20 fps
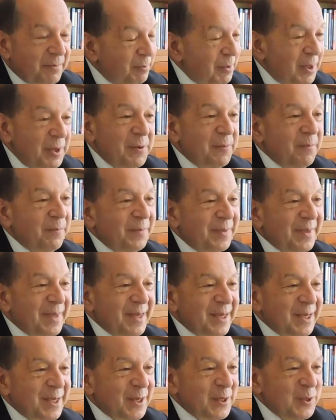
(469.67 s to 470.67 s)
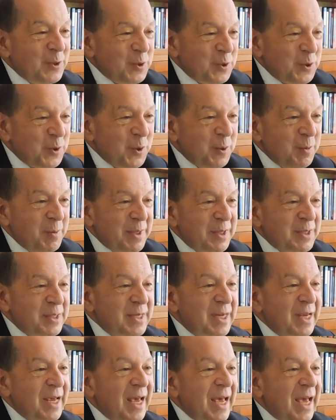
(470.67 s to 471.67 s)
Well,
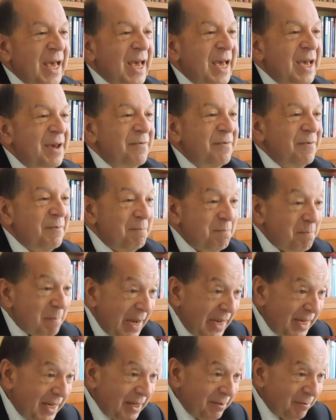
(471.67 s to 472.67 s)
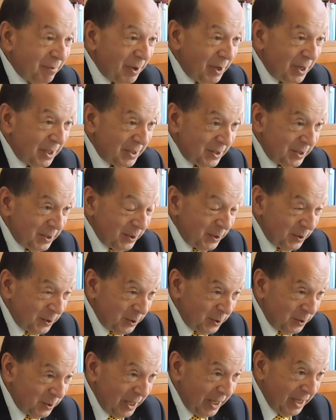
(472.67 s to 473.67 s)
consumers have many rights in
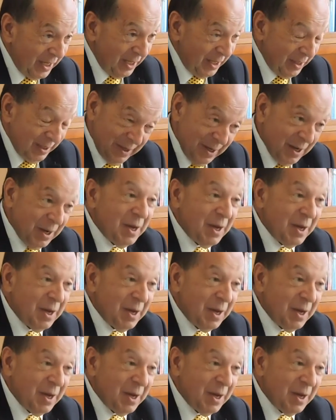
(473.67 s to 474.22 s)
Australia,